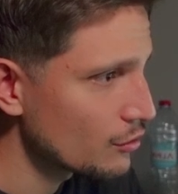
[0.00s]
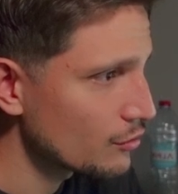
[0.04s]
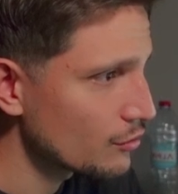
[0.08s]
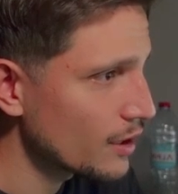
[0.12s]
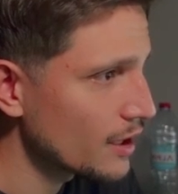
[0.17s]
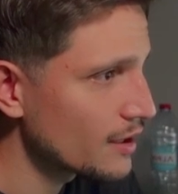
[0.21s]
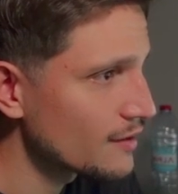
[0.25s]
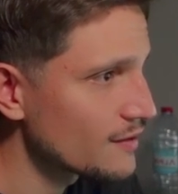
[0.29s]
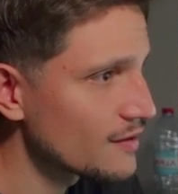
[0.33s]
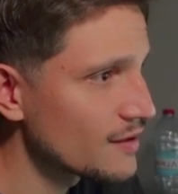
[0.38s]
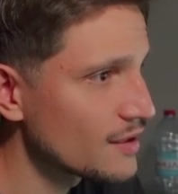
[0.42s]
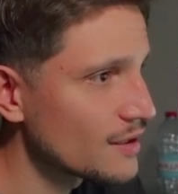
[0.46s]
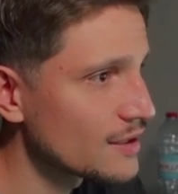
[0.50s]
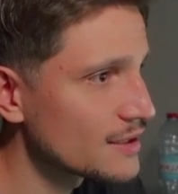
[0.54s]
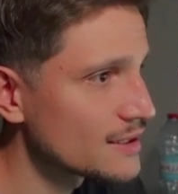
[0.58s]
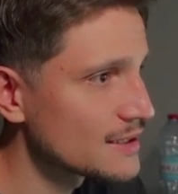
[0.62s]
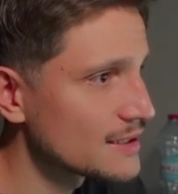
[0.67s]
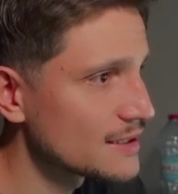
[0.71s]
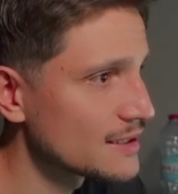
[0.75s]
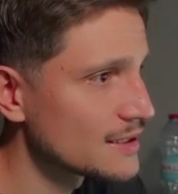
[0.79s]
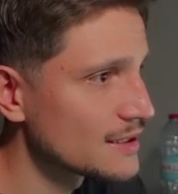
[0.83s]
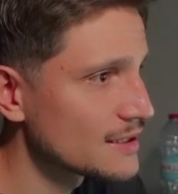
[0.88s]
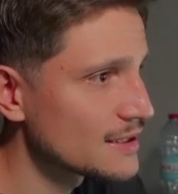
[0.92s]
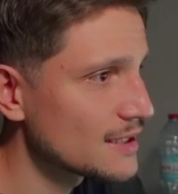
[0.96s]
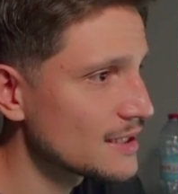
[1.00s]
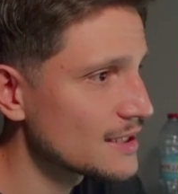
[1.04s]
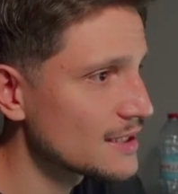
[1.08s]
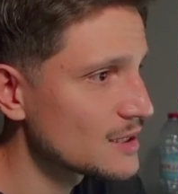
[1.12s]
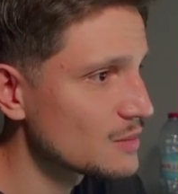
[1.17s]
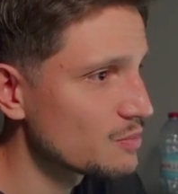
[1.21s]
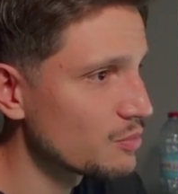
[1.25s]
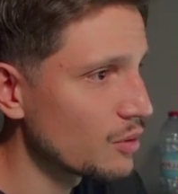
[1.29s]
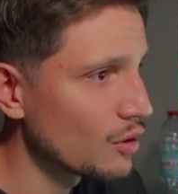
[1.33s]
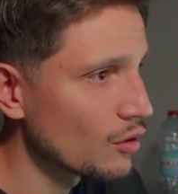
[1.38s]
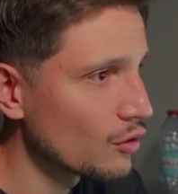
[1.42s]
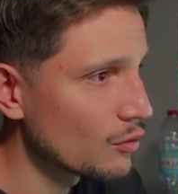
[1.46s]
right here since he
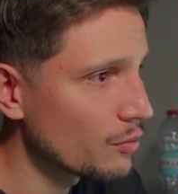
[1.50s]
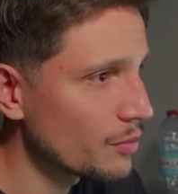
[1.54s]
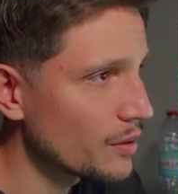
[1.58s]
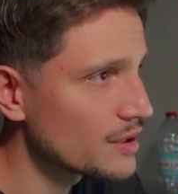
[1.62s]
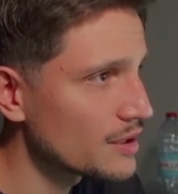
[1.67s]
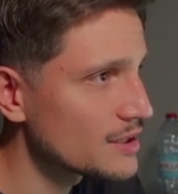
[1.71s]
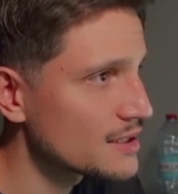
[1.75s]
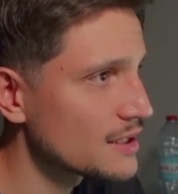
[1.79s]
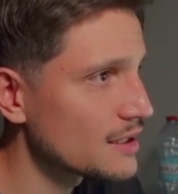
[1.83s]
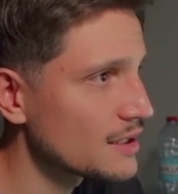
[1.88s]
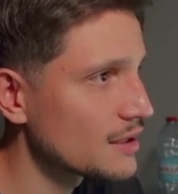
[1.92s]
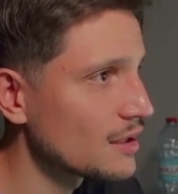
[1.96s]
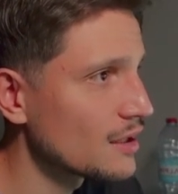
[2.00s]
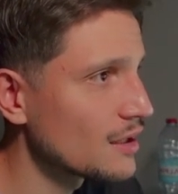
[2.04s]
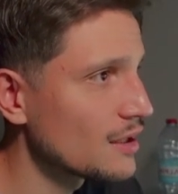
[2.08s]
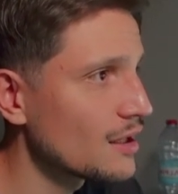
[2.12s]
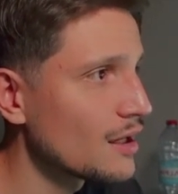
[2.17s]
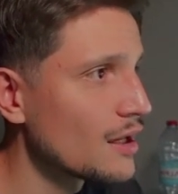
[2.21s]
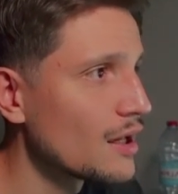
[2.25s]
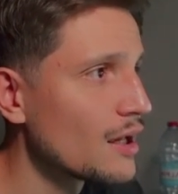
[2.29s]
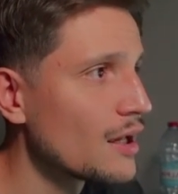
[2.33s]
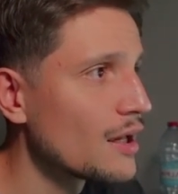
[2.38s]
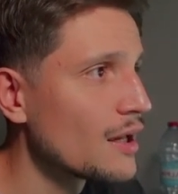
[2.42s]
spoke, basically.